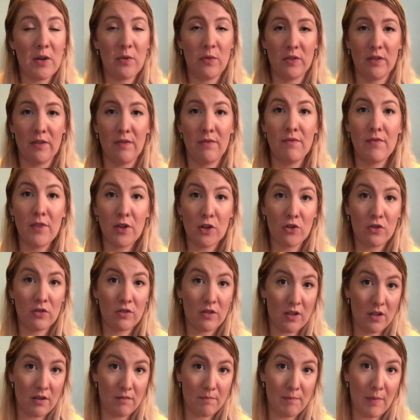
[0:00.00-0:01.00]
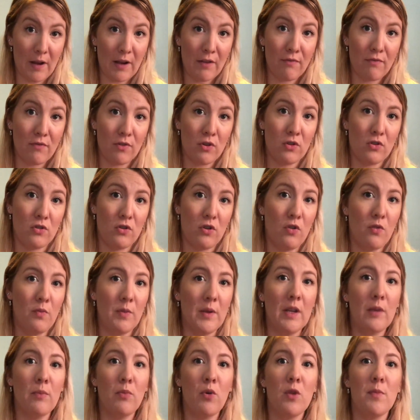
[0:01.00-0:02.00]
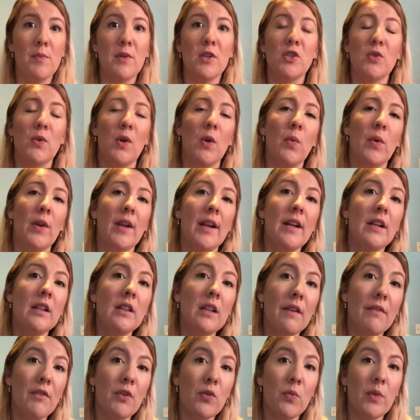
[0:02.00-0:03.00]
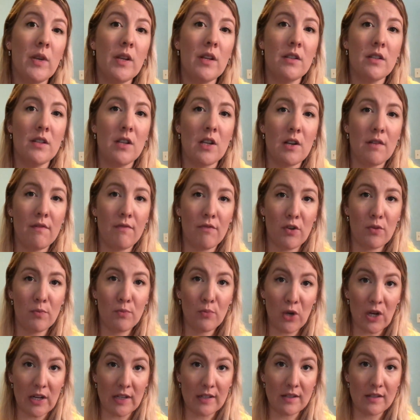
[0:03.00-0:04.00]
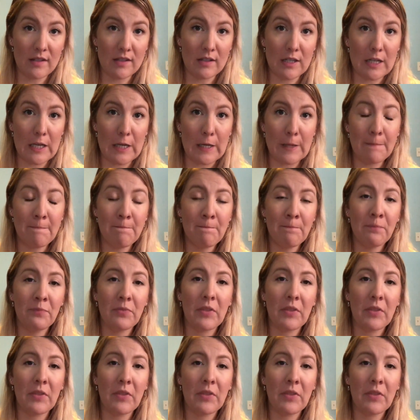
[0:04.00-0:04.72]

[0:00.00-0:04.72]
It was officially my first OB appointment. So I went at 11 weeks to confirm pregnancy.